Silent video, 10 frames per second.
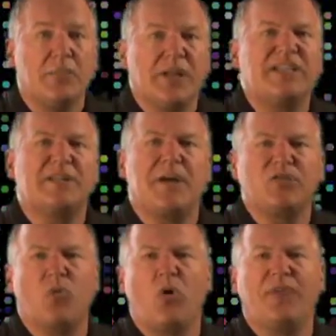Placed at
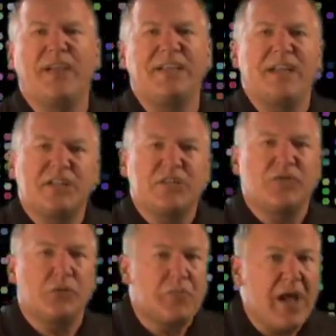about 12 to 18 inches
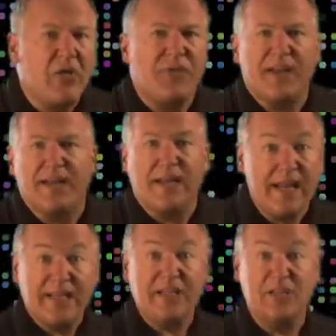from their mouth and in an
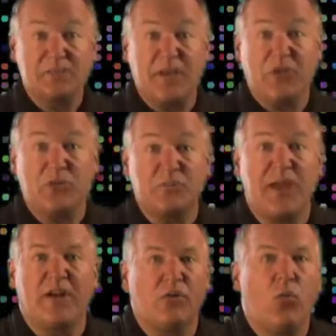inconspicuous
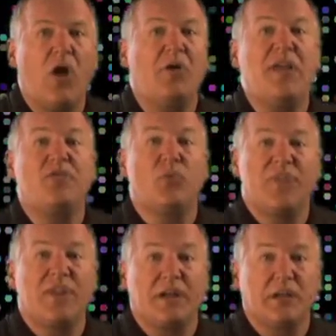manner, well hidden
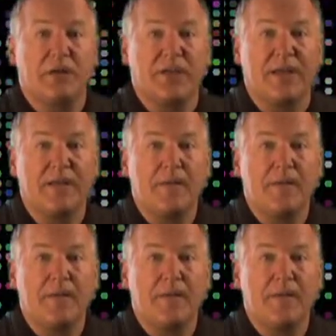within the clothing.